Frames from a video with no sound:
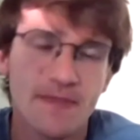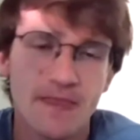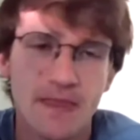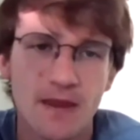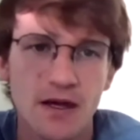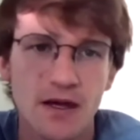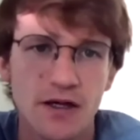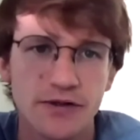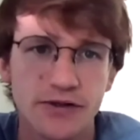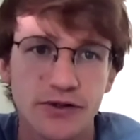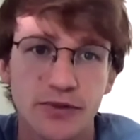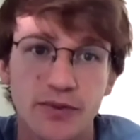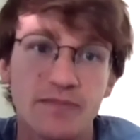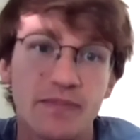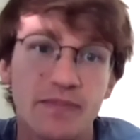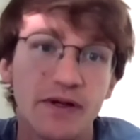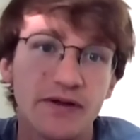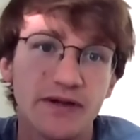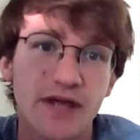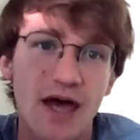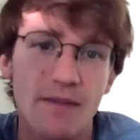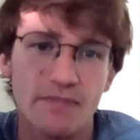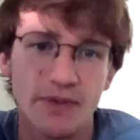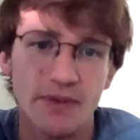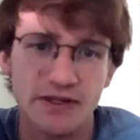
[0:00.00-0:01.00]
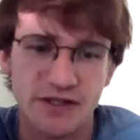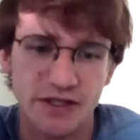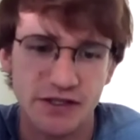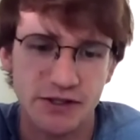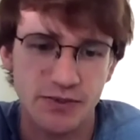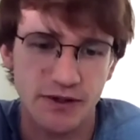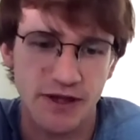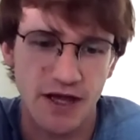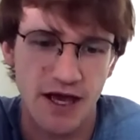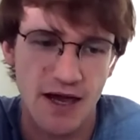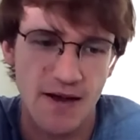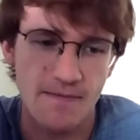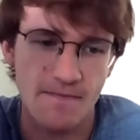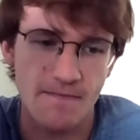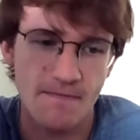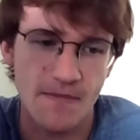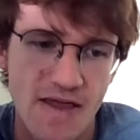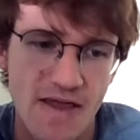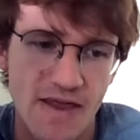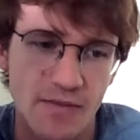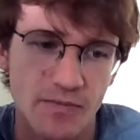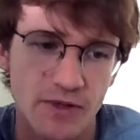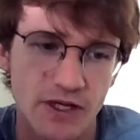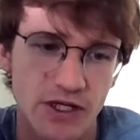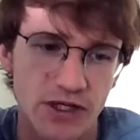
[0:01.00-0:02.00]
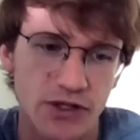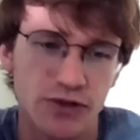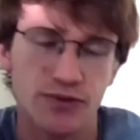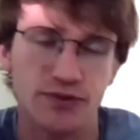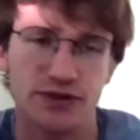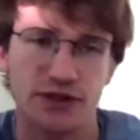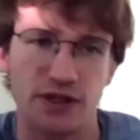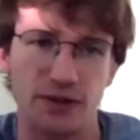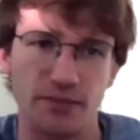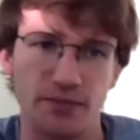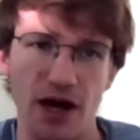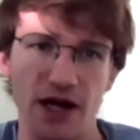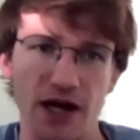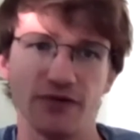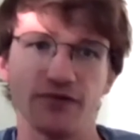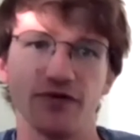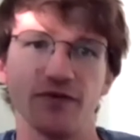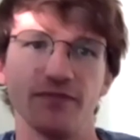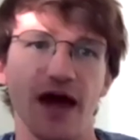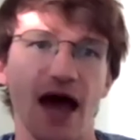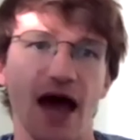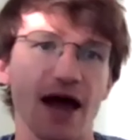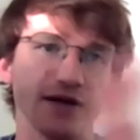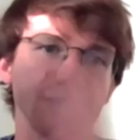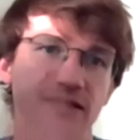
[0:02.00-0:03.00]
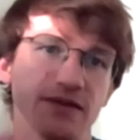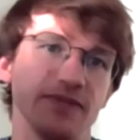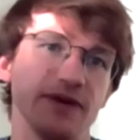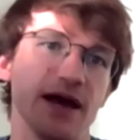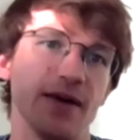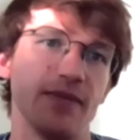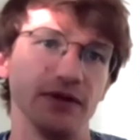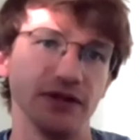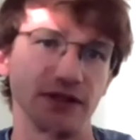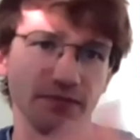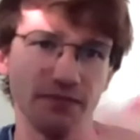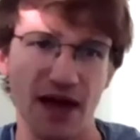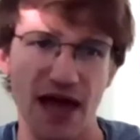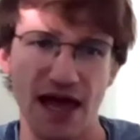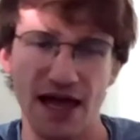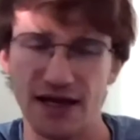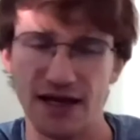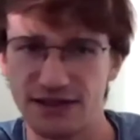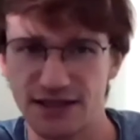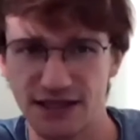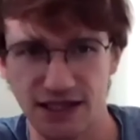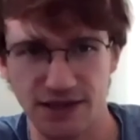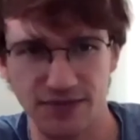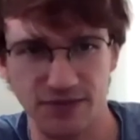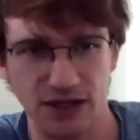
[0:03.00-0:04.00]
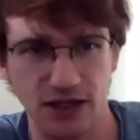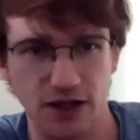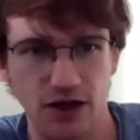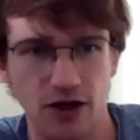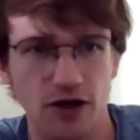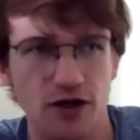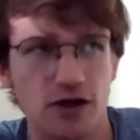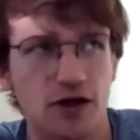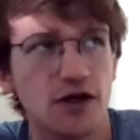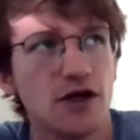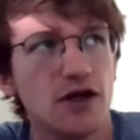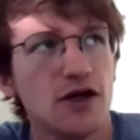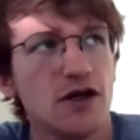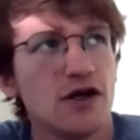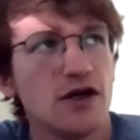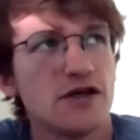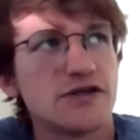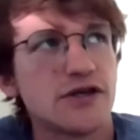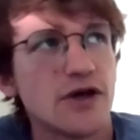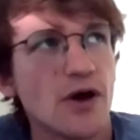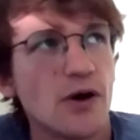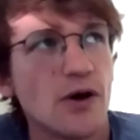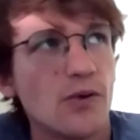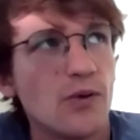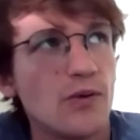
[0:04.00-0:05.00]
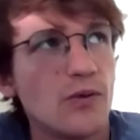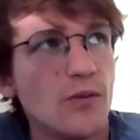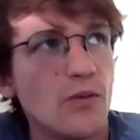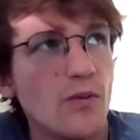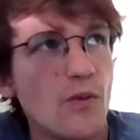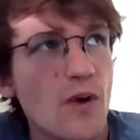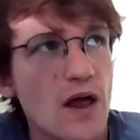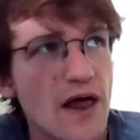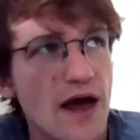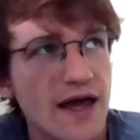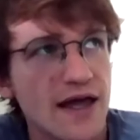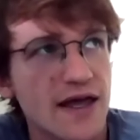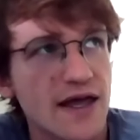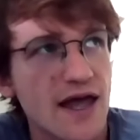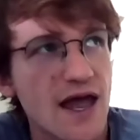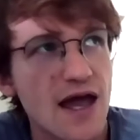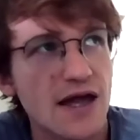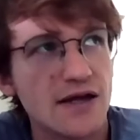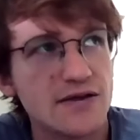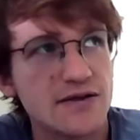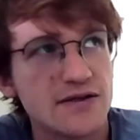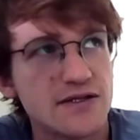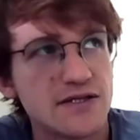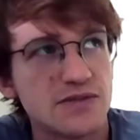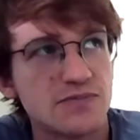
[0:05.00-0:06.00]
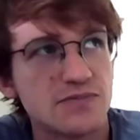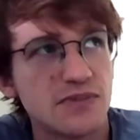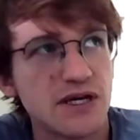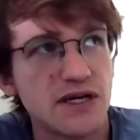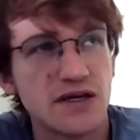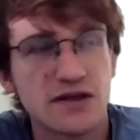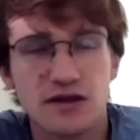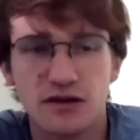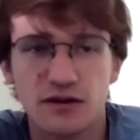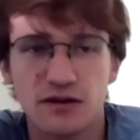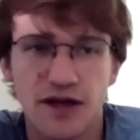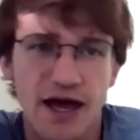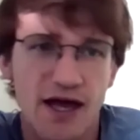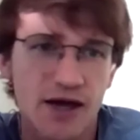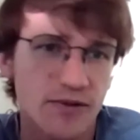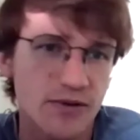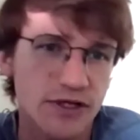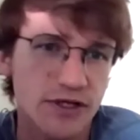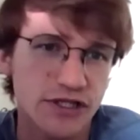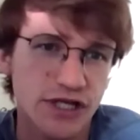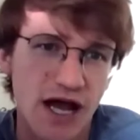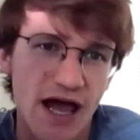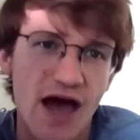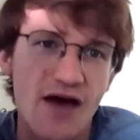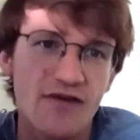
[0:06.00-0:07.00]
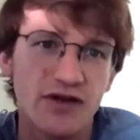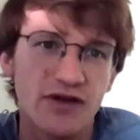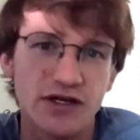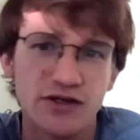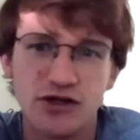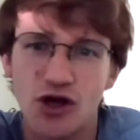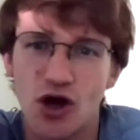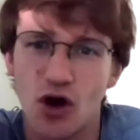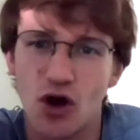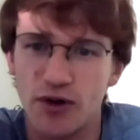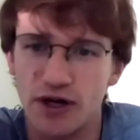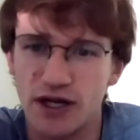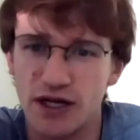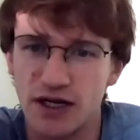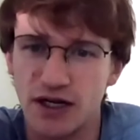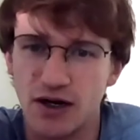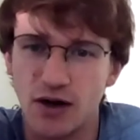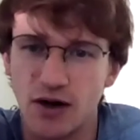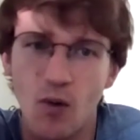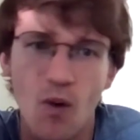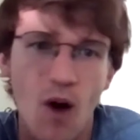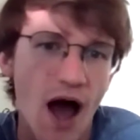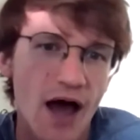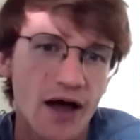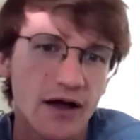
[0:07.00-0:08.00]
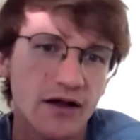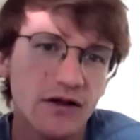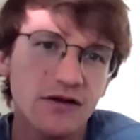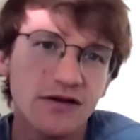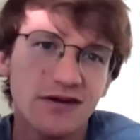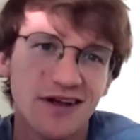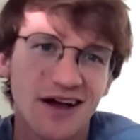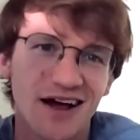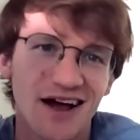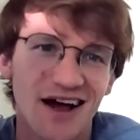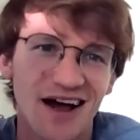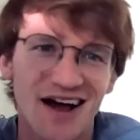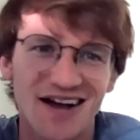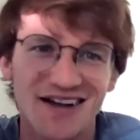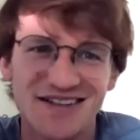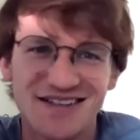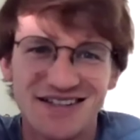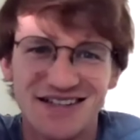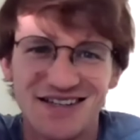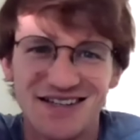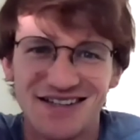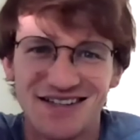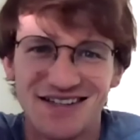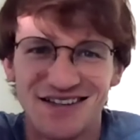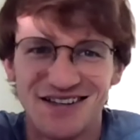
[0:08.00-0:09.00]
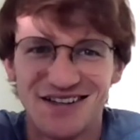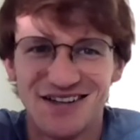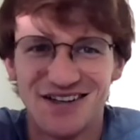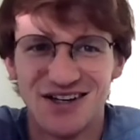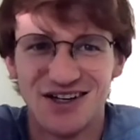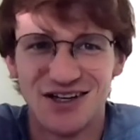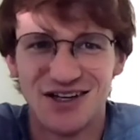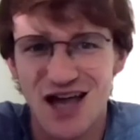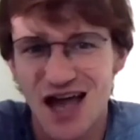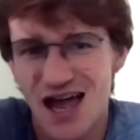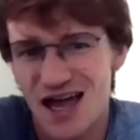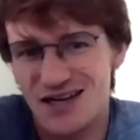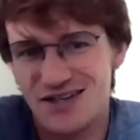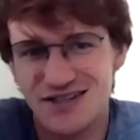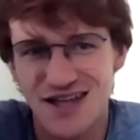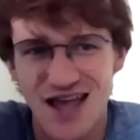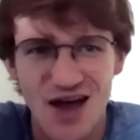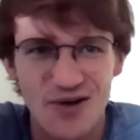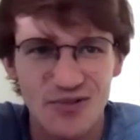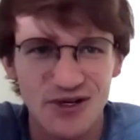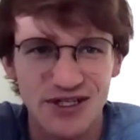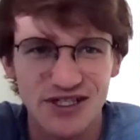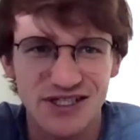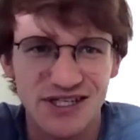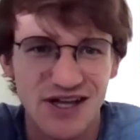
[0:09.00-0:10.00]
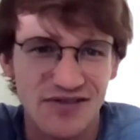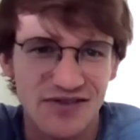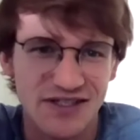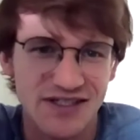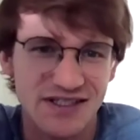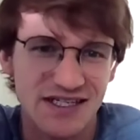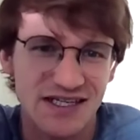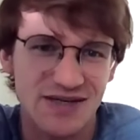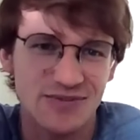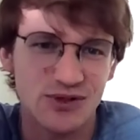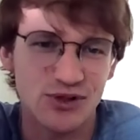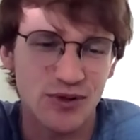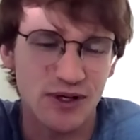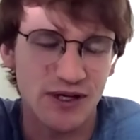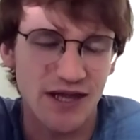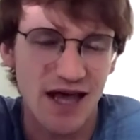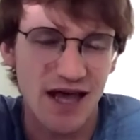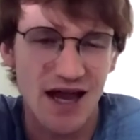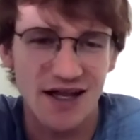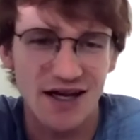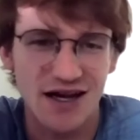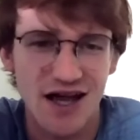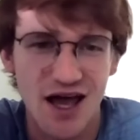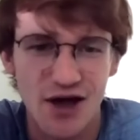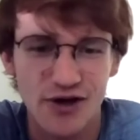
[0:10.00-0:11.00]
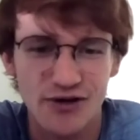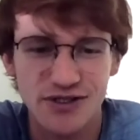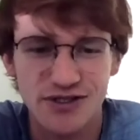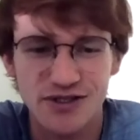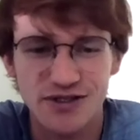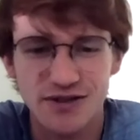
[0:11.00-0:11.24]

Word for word: So we built that business with him, and then we used the money from that to be able to pay a team here. So while I can speak the language, I haven't coded in a while. Uh, and yeah. yeah. we have a team doing that in house.